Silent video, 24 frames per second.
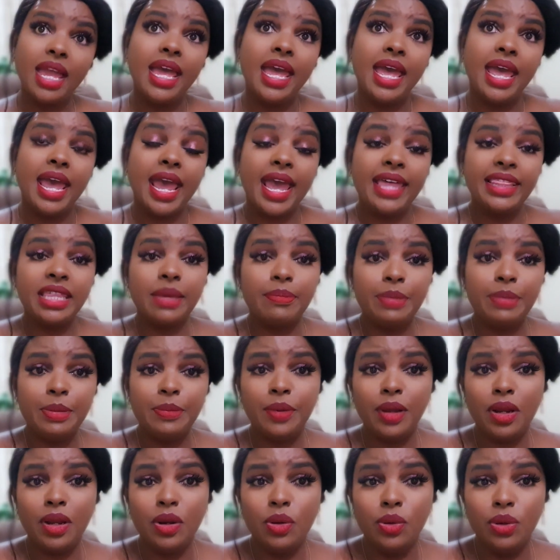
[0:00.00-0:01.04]
And the
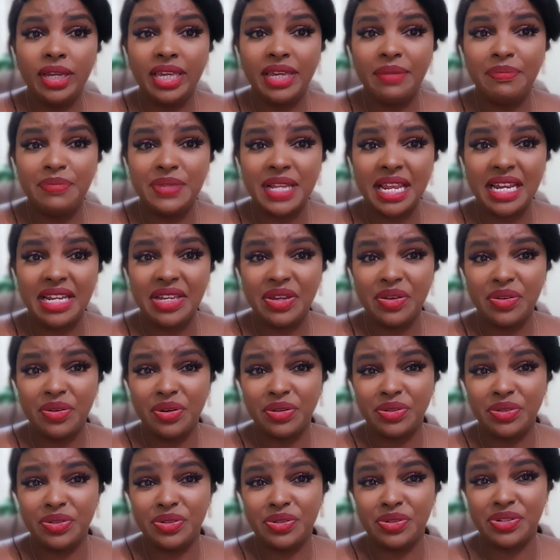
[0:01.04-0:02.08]
people who keep telling you
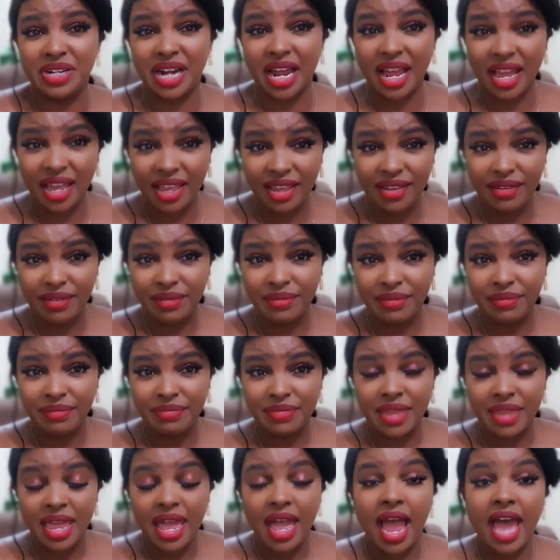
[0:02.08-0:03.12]
not to try
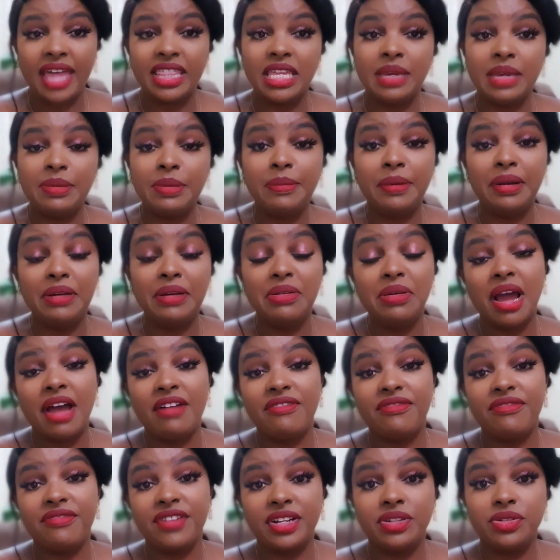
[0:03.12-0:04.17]
are the people who are
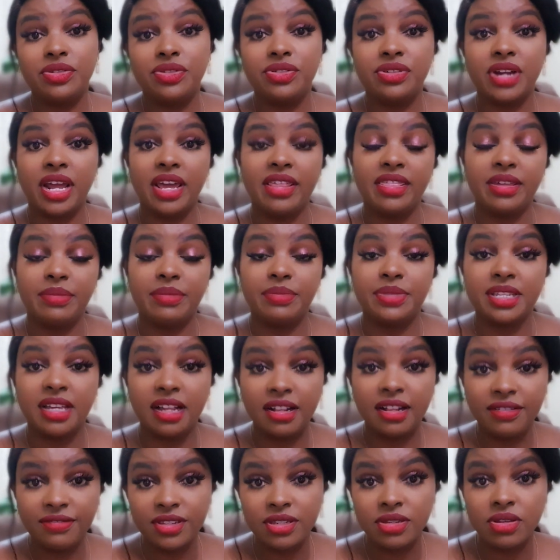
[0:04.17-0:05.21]
afraid to try
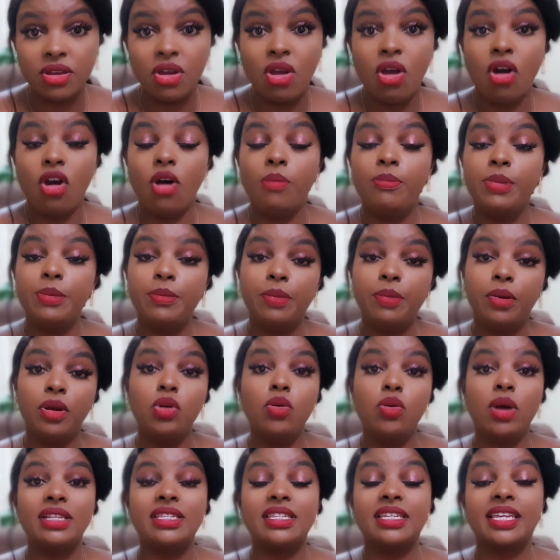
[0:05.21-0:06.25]
themselves, or people
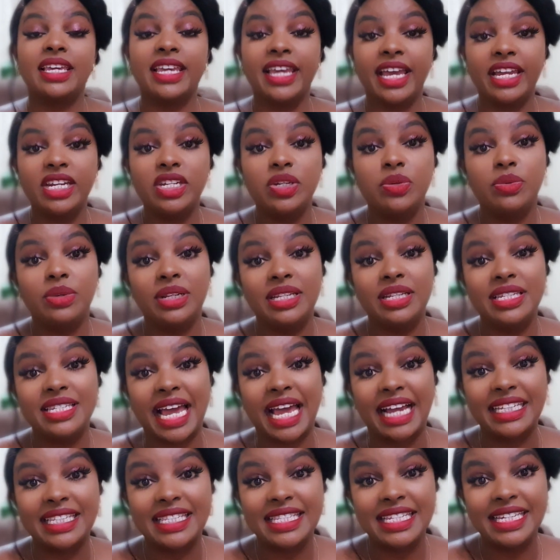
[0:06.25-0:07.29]
who are scared you will
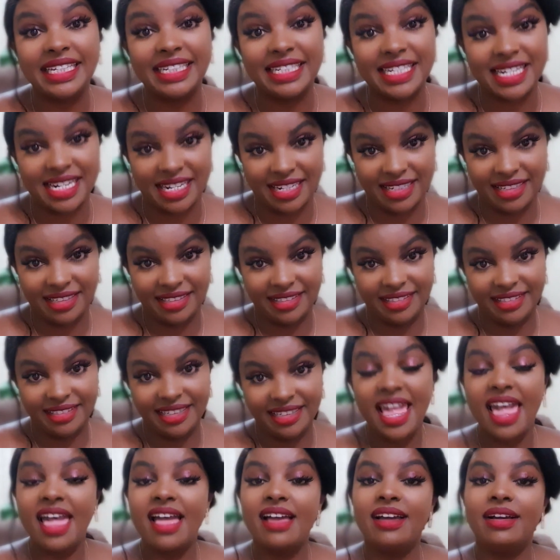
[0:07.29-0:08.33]
succeed.
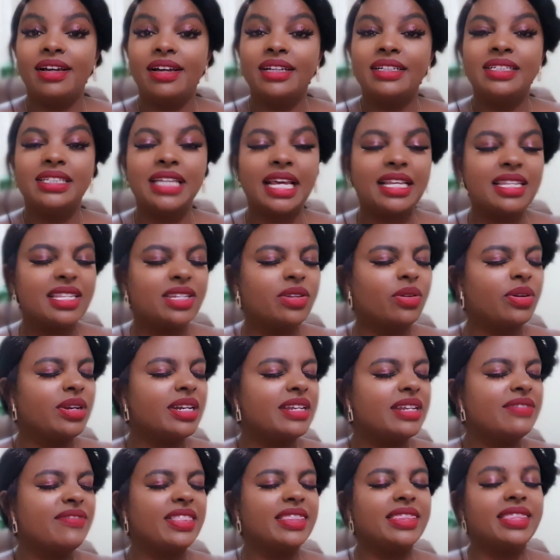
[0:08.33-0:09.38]
Just don't
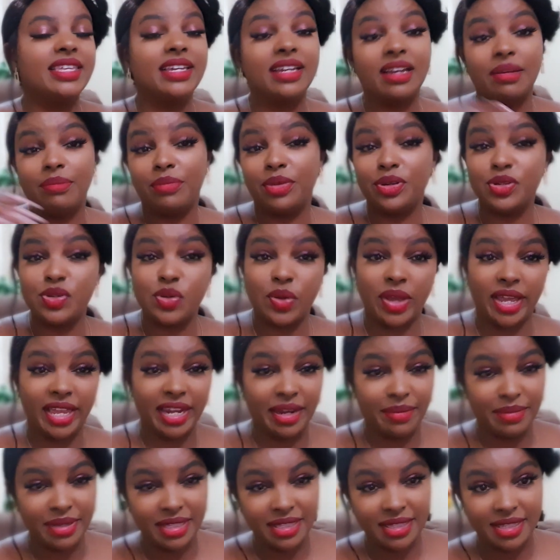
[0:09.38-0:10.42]
even think about your
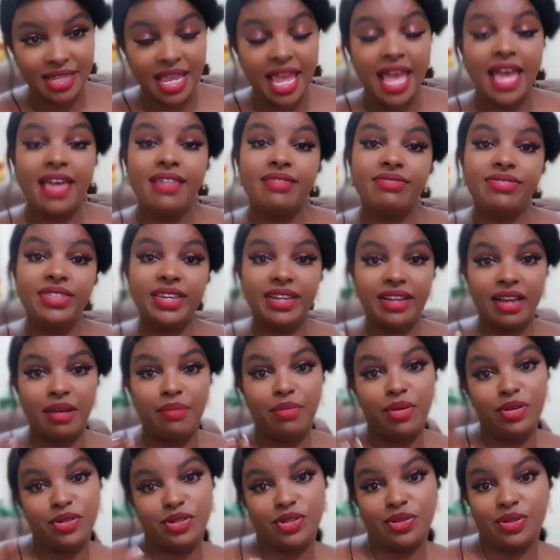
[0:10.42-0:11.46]
enemies. Think
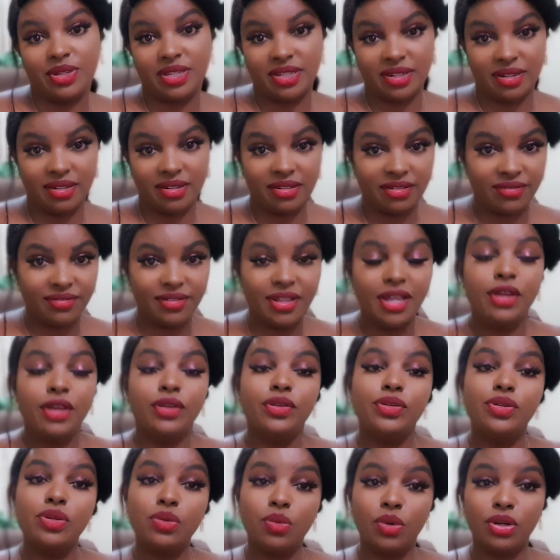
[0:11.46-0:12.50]
about yourself.
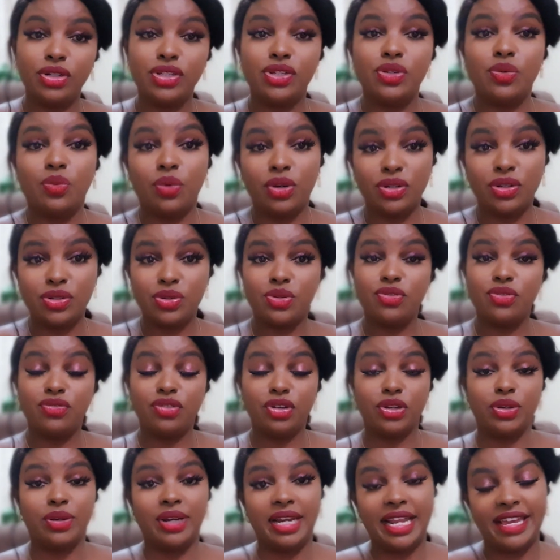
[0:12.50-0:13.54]
Do what you want to do for
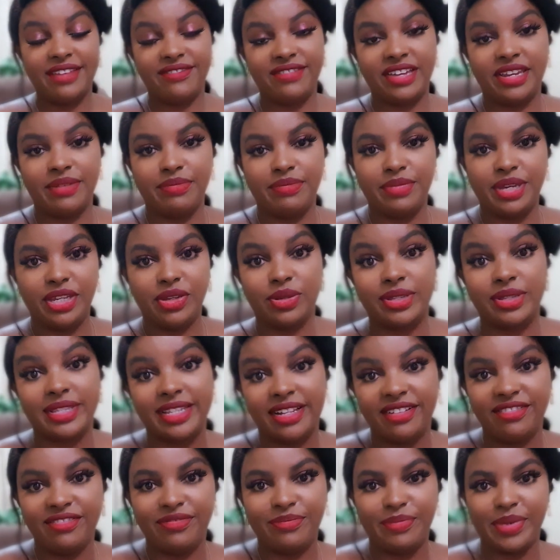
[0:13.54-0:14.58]
your life and make
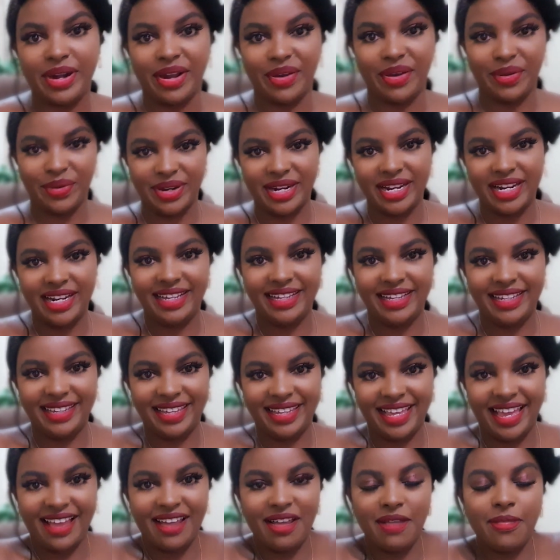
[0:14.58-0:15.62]
yourself proud.
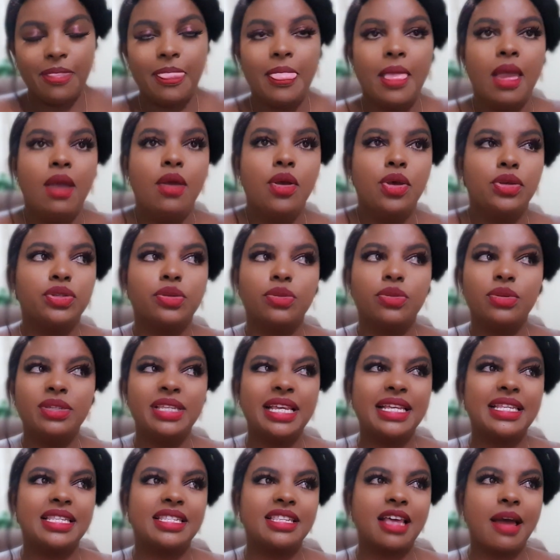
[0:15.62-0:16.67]
Yeah. So those
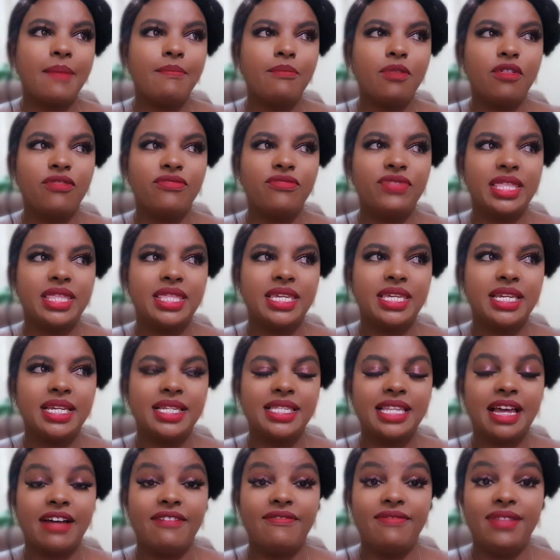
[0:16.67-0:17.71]
are some of the
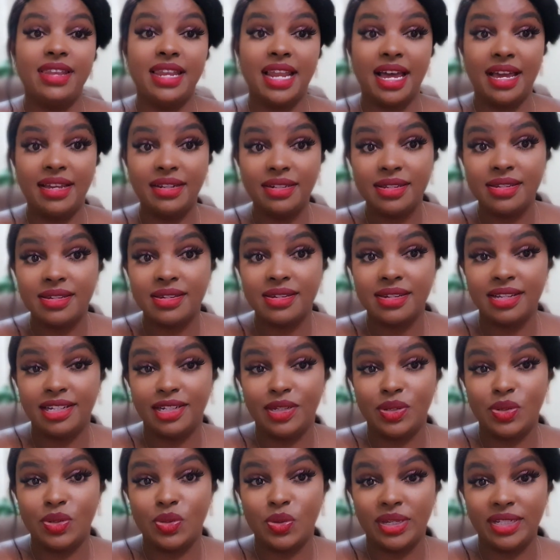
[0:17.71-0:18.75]
things I've learned
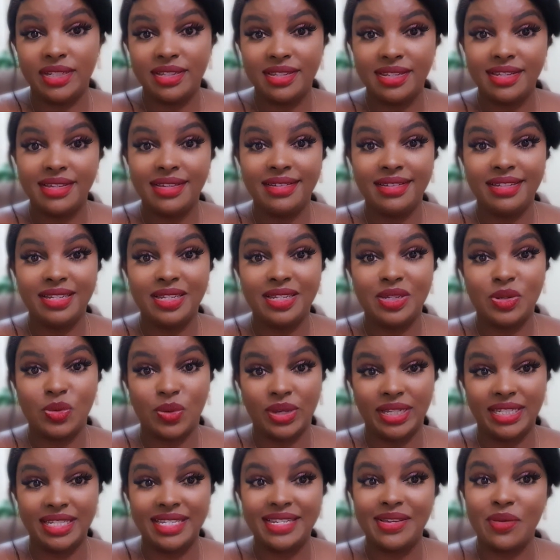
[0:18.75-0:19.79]
in
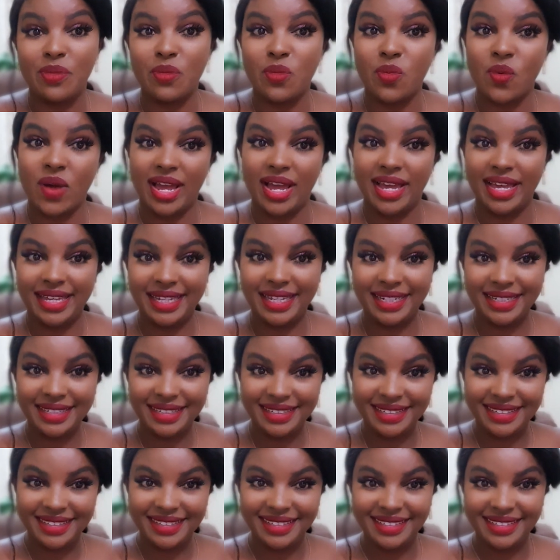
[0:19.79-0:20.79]
2021.